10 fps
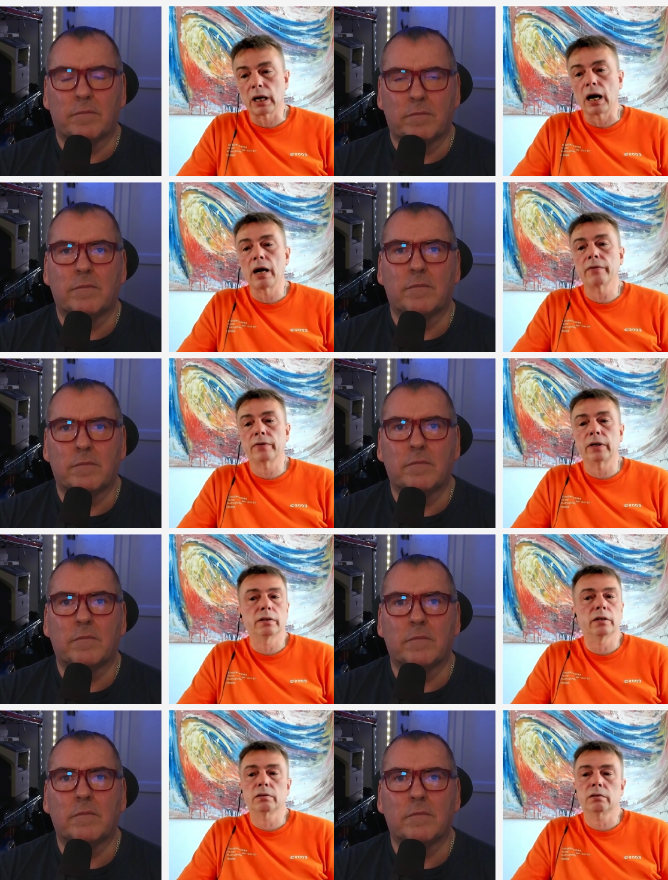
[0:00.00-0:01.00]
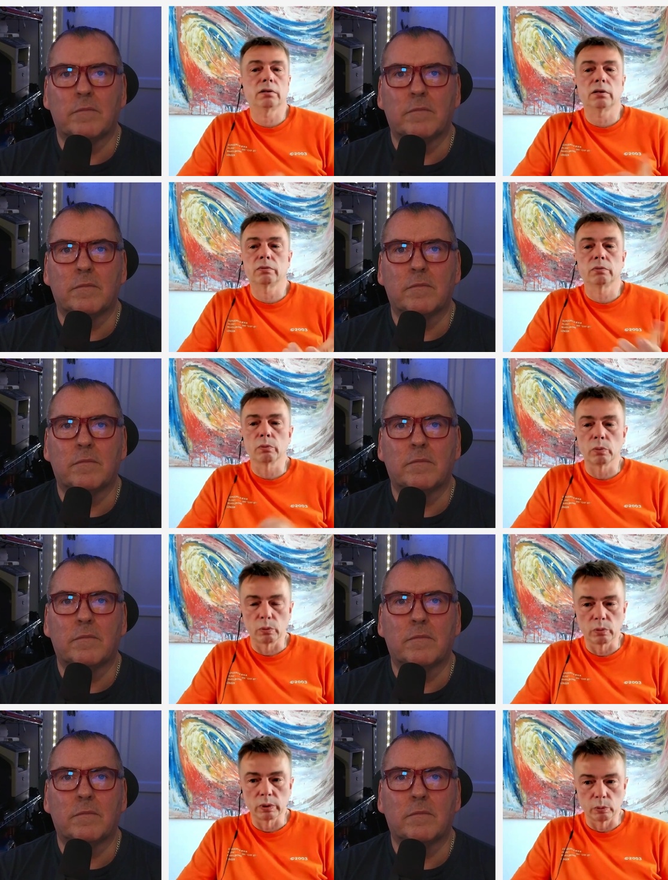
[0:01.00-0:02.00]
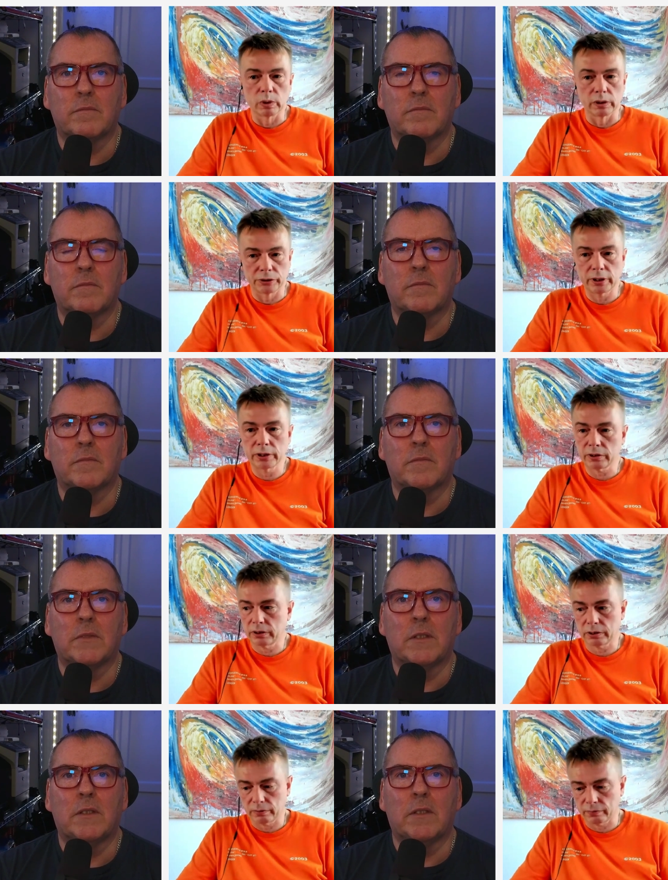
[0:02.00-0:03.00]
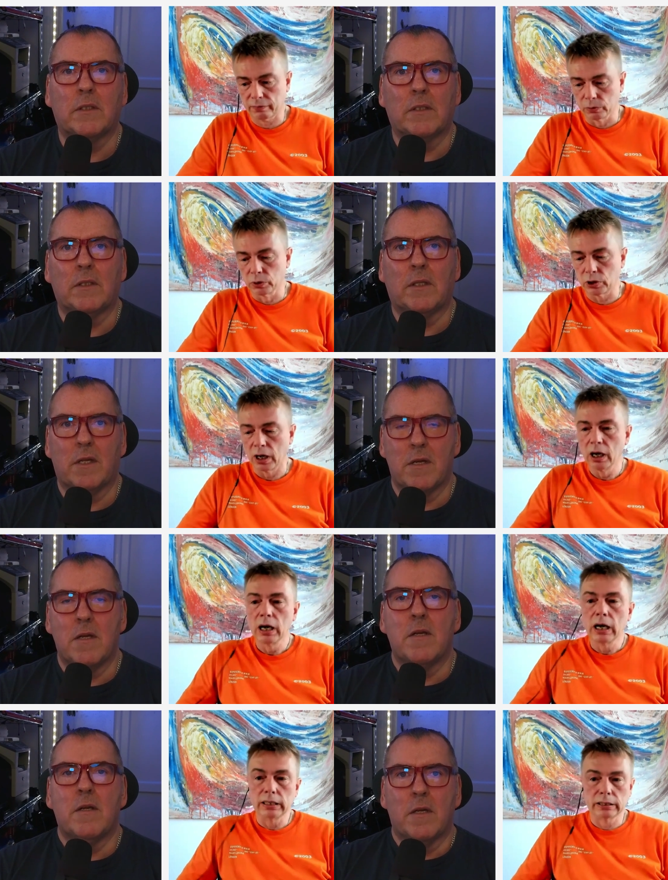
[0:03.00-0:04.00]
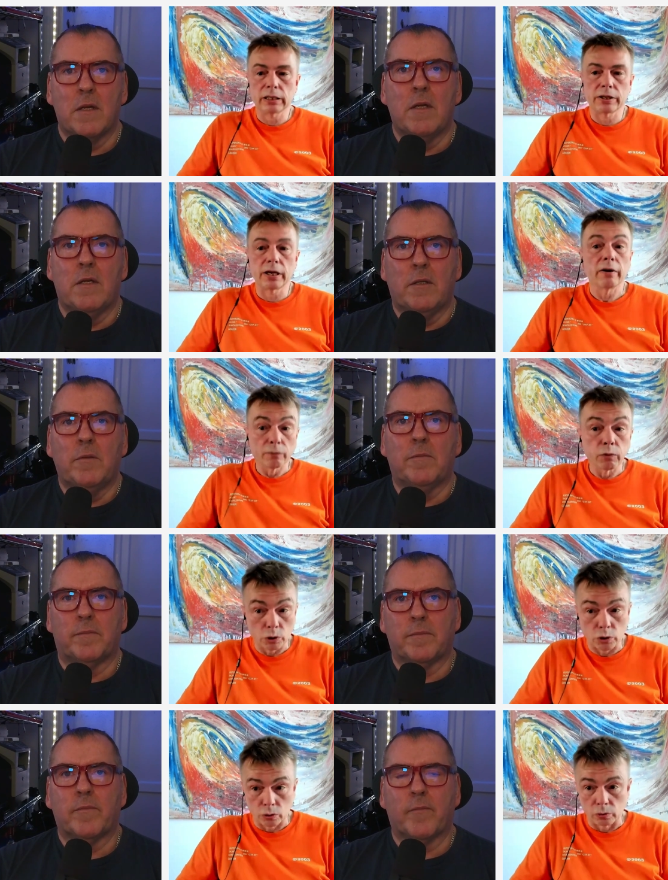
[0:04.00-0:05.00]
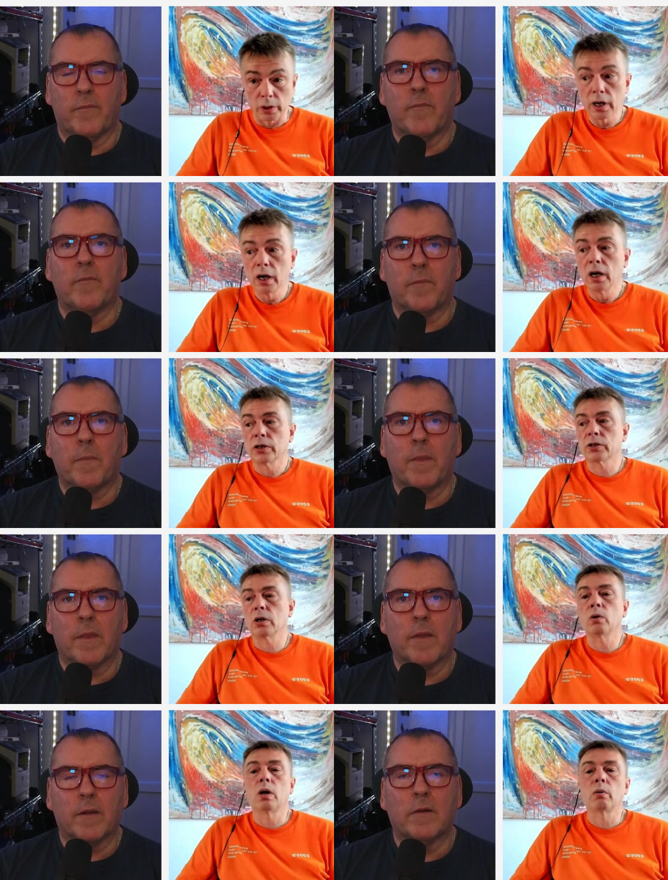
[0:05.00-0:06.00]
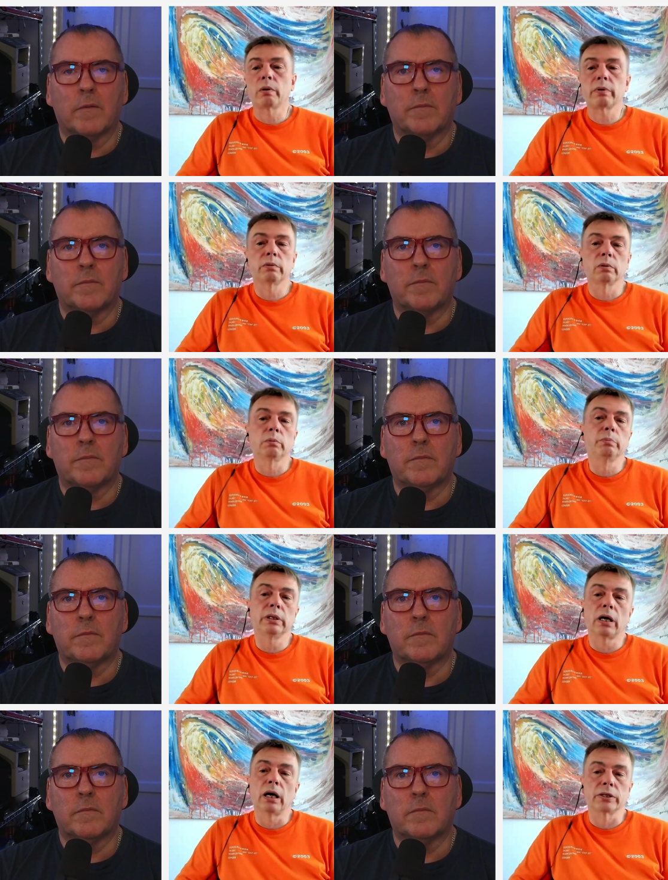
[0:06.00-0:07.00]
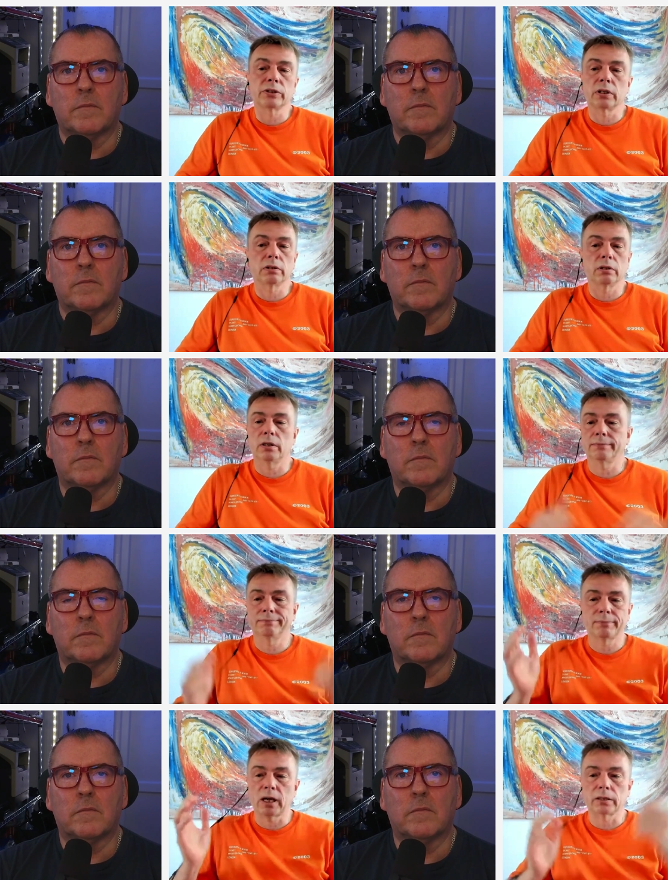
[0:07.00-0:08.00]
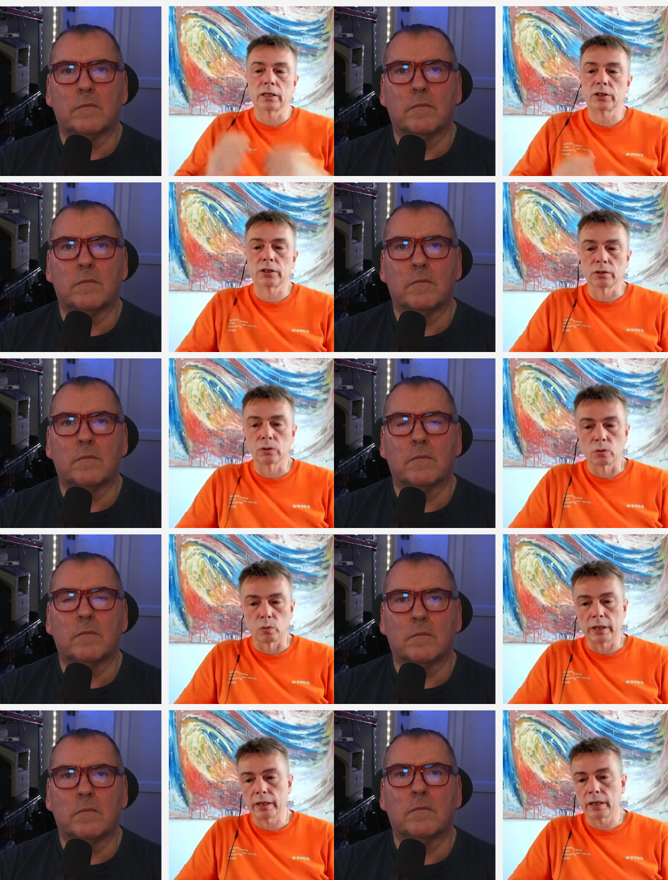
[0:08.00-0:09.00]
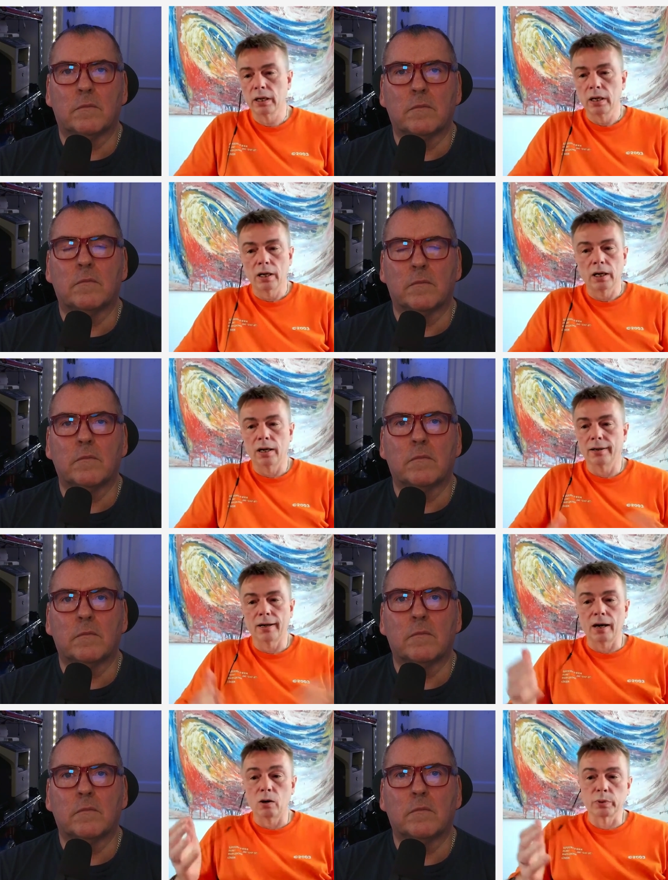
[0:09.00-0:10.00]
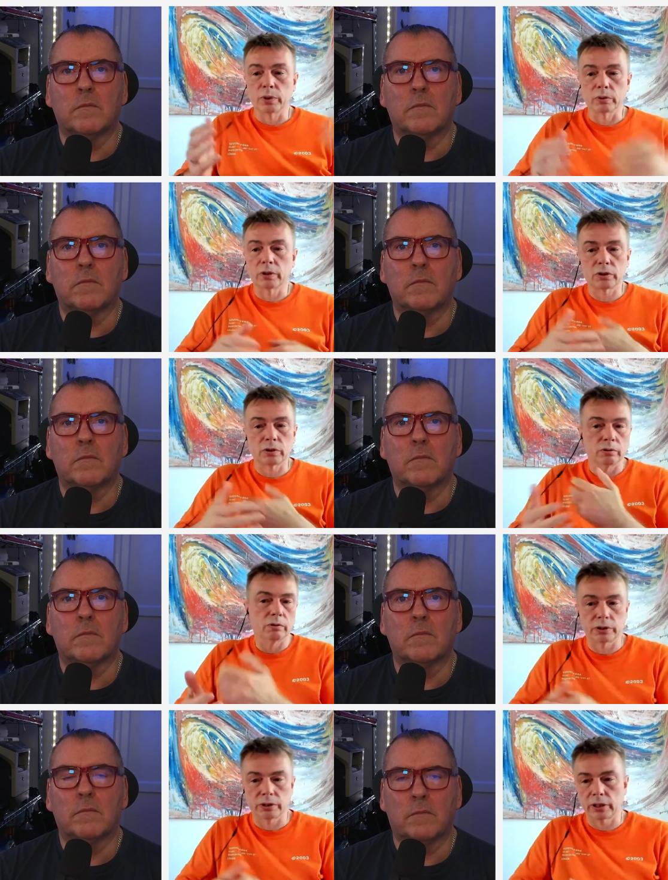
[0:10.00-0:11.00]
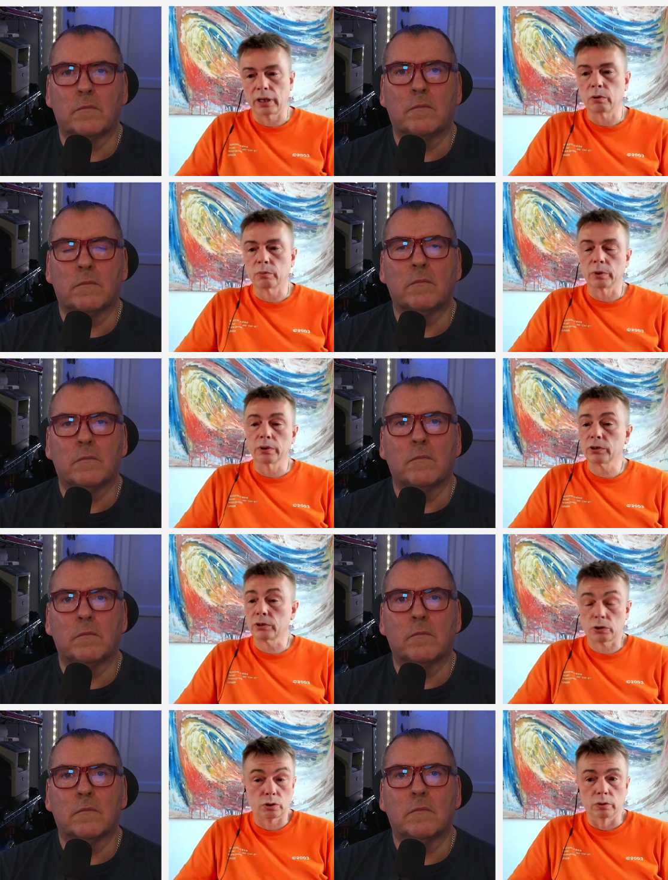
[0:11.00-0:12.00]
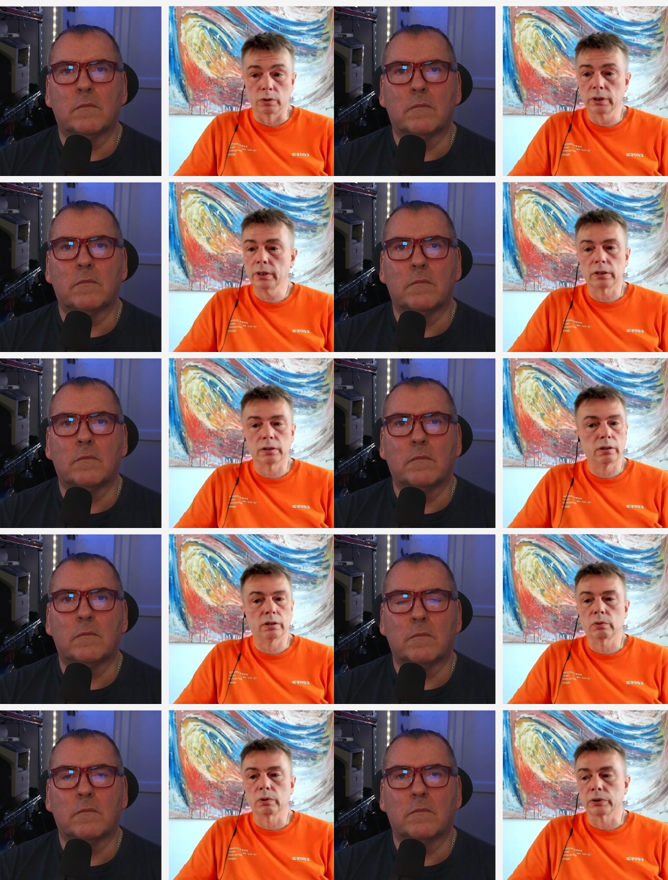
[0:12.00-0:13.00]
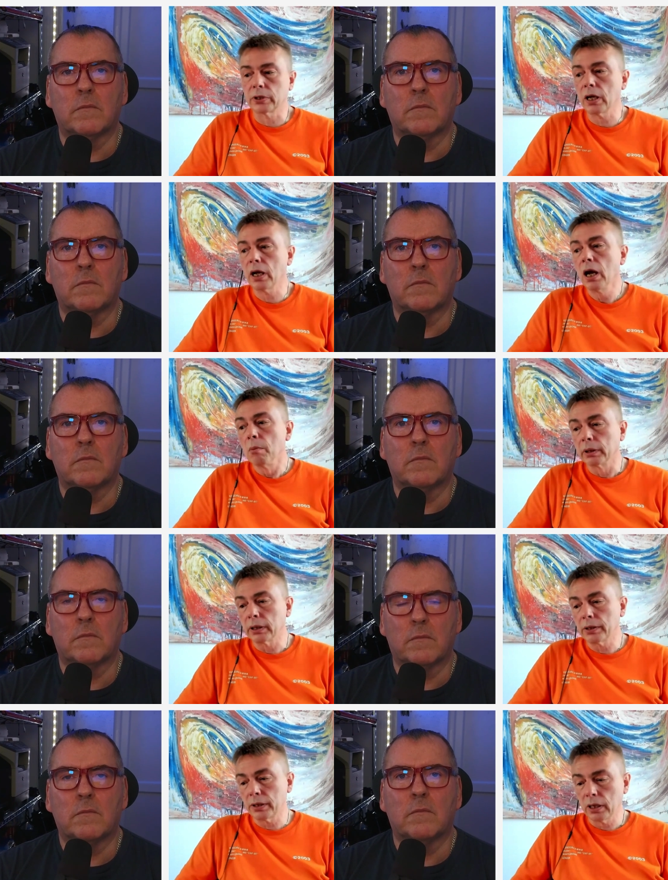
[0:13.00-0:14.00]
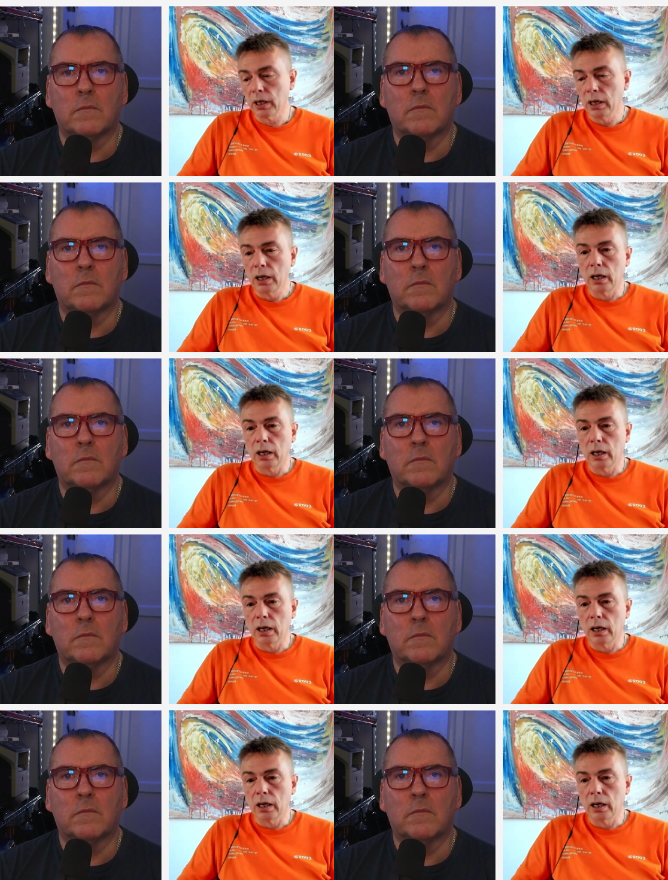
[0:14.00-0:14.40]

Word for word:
Speaker 1: thrive and it, it, it will this future is there for sure. So uh, we will be asking um, Kardashian to wear uh, our products or, or, sell our products. Surely it, it will stay. But I think